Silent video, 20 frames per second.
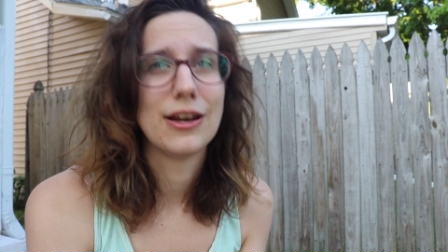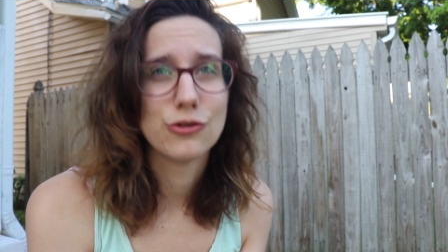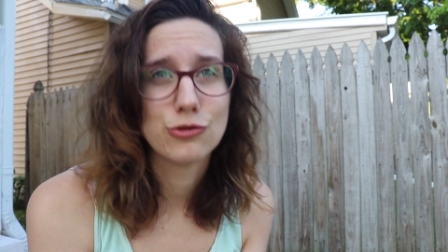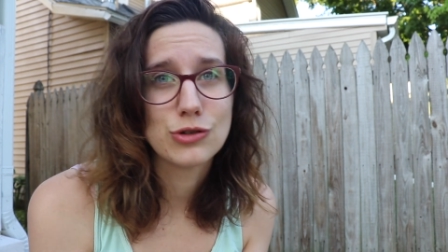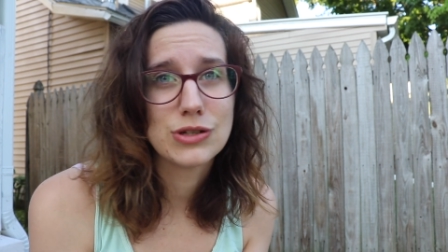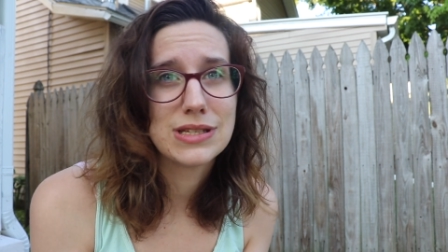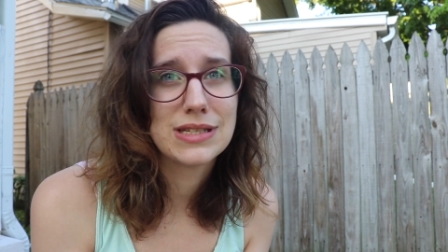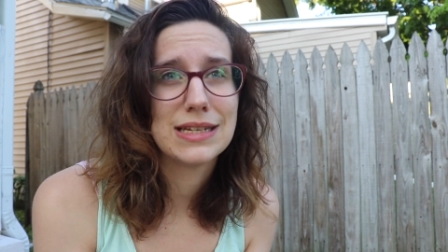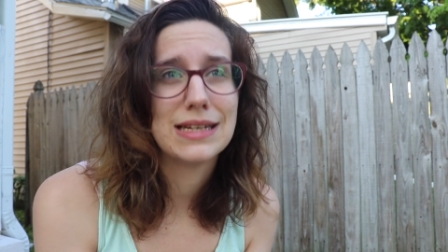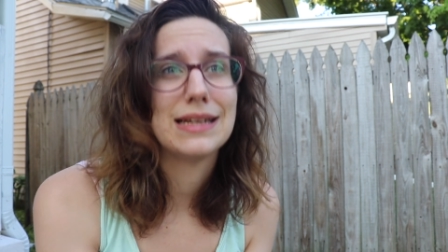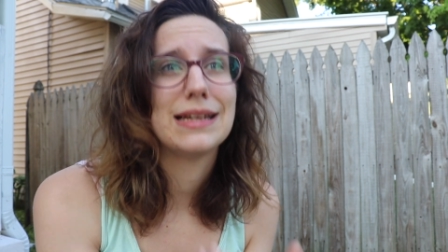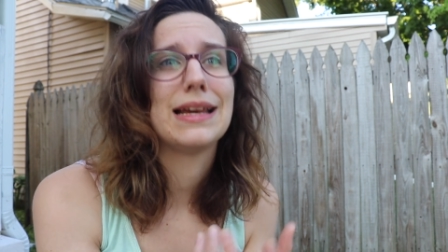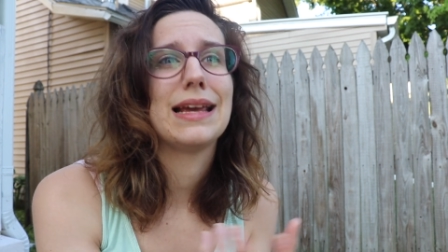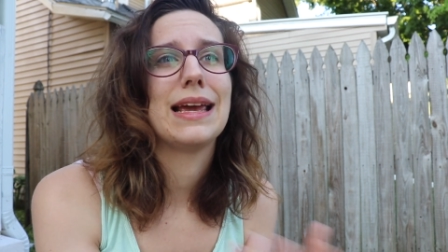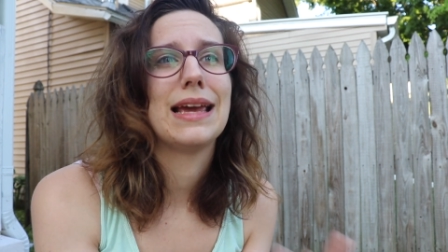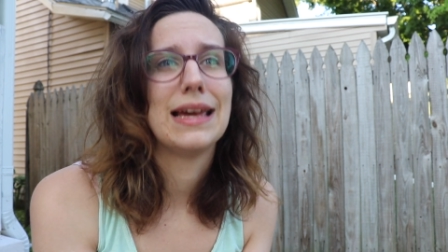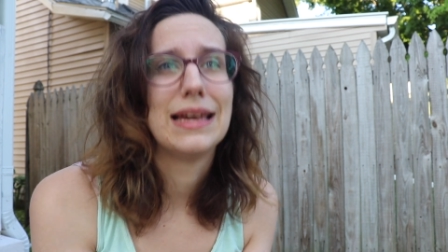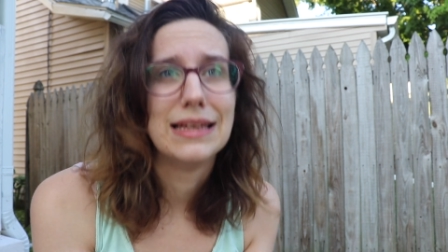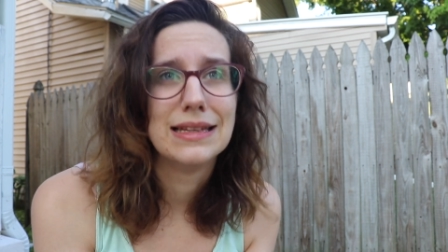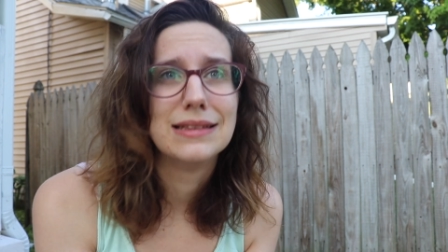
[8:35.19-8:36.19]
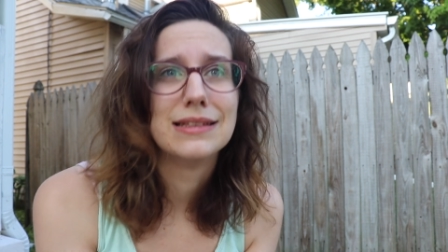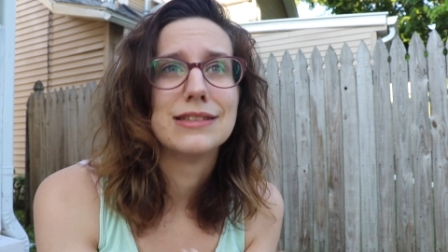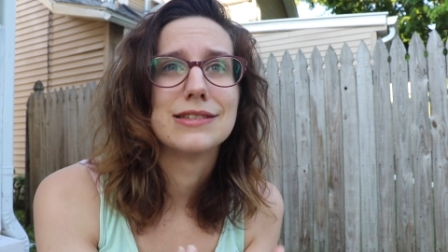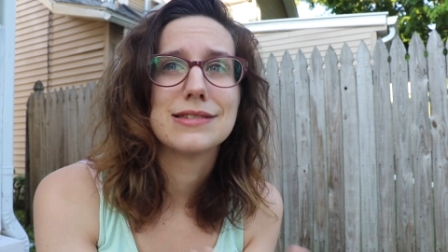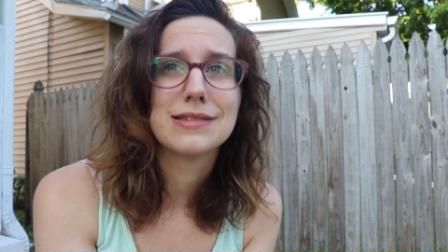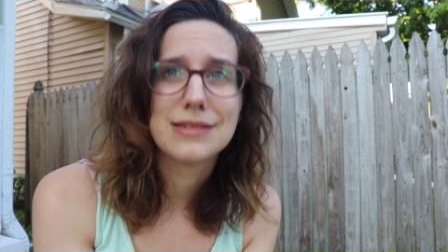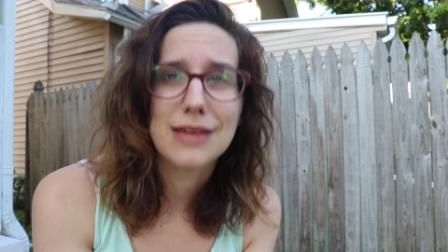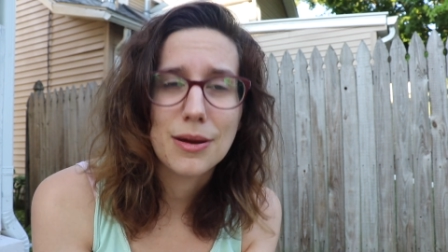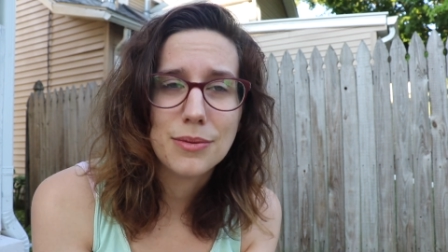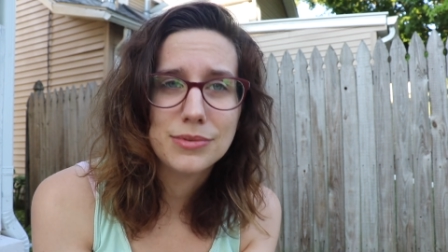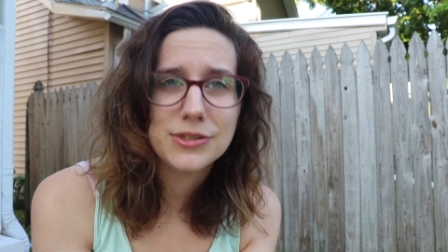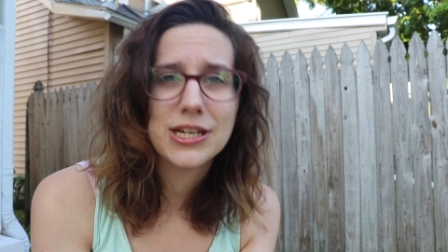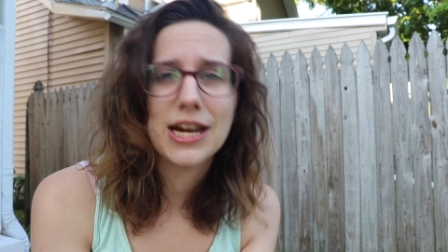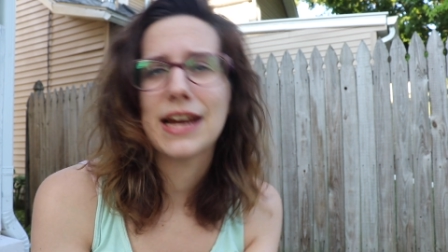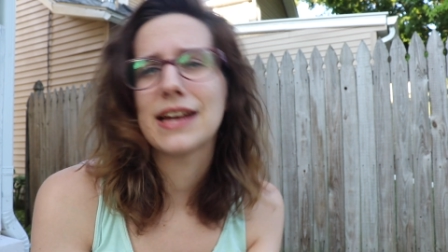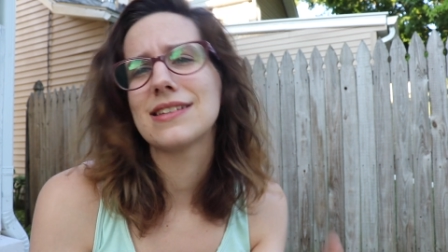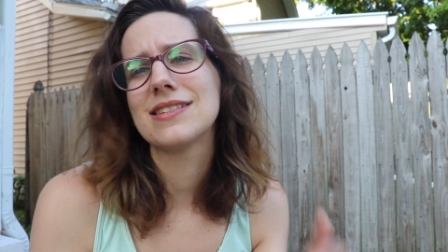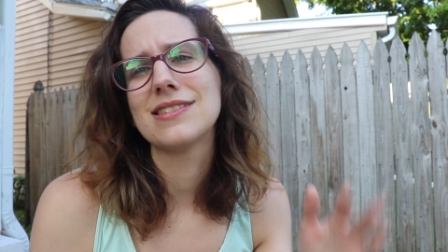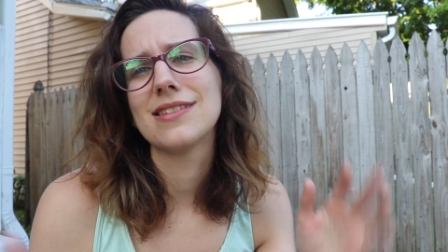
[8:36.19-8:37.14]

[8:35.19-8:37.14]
interested in the subject.